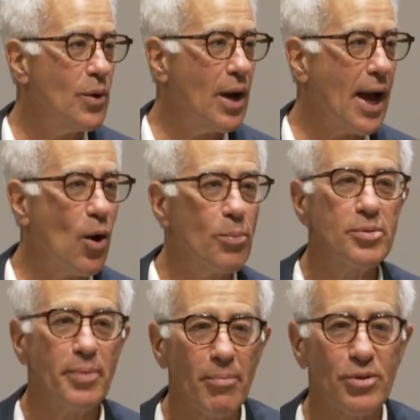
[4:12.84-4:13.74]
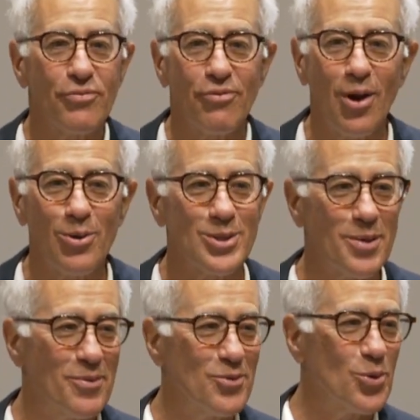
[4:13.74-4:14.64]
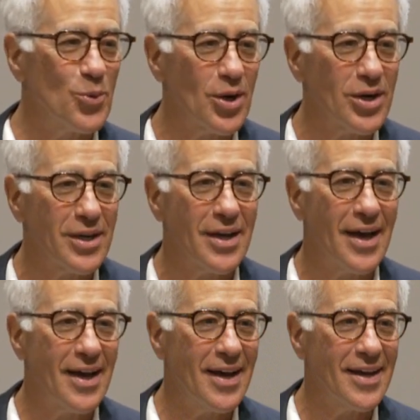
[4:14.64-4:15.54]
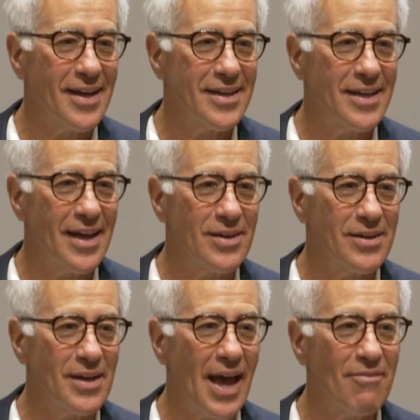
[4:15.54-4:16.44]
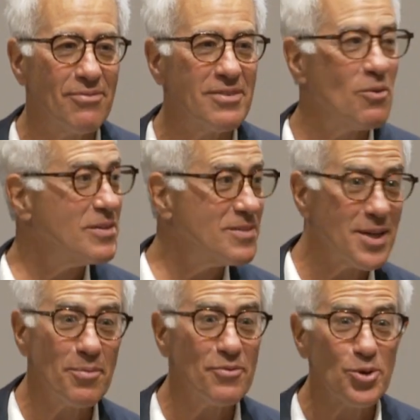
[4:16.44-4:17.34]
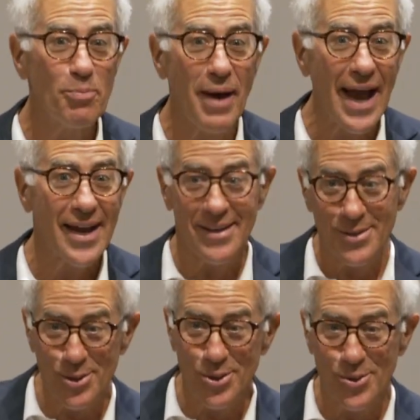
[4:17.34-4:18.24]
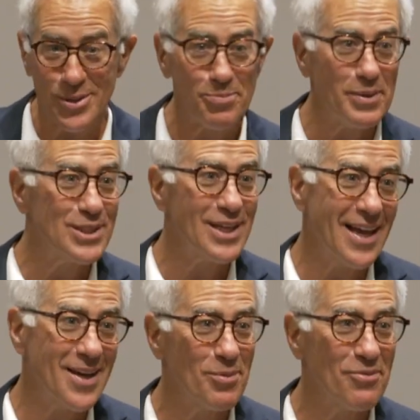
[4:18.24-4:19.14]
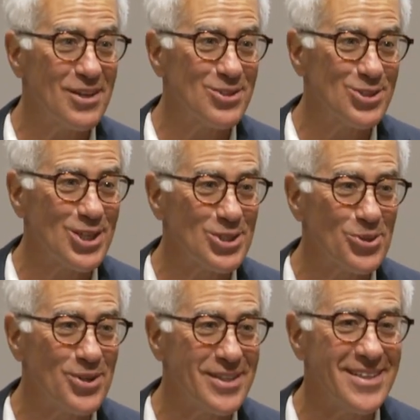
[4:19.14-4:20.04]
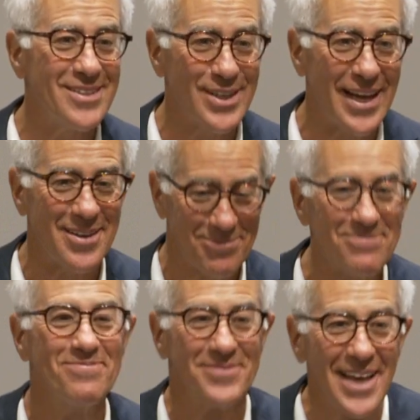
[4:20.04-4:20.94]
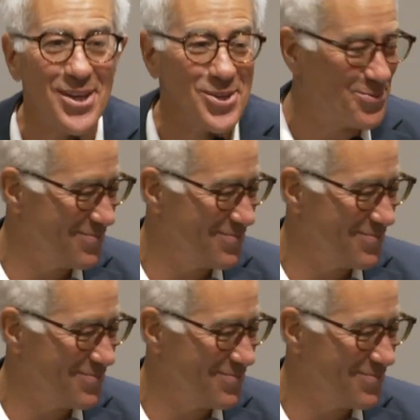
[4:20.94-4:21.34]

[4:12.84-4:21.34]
I hope to be able to follow some of your work and have some of you back to do a speech like Professor Shashua did today. Thank you.